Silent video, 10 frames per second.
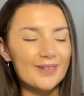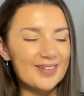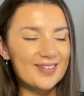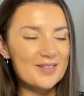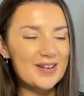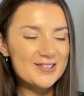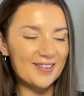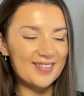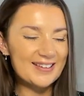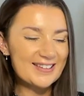it's going to be
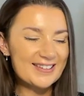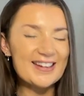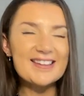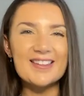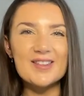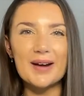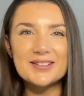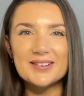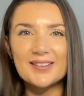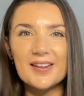interesting to see then the
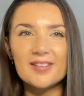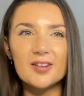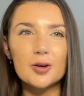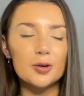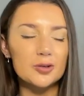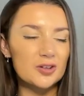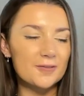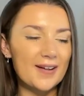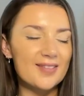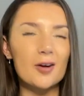battle of these two horses
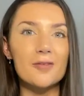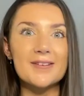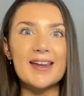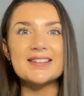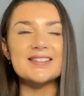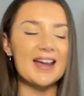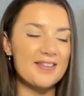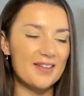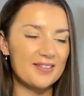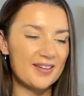facing off yet
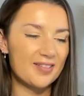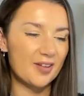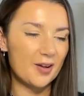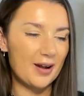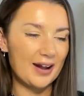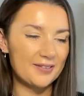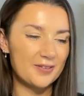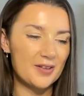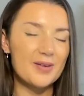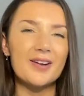again, then these two, and
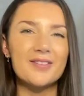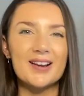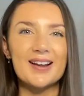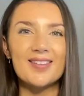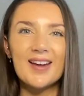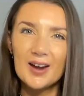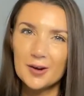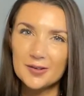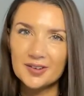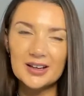for the pair of the lads
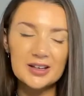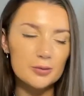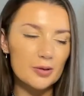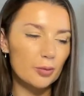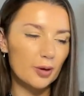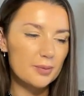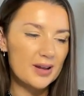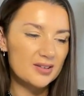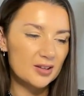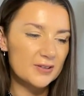who have sided with one
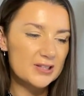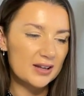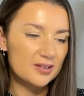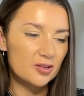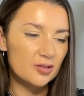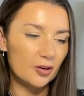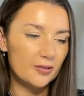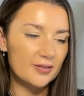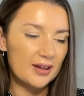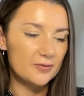apiece. It's Vitesse du
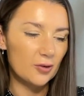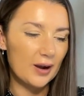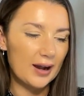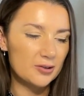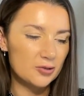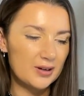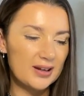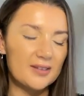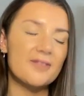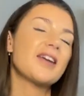Sun then for Andrew and
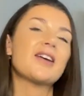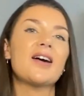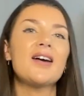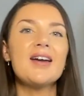Nick Vedder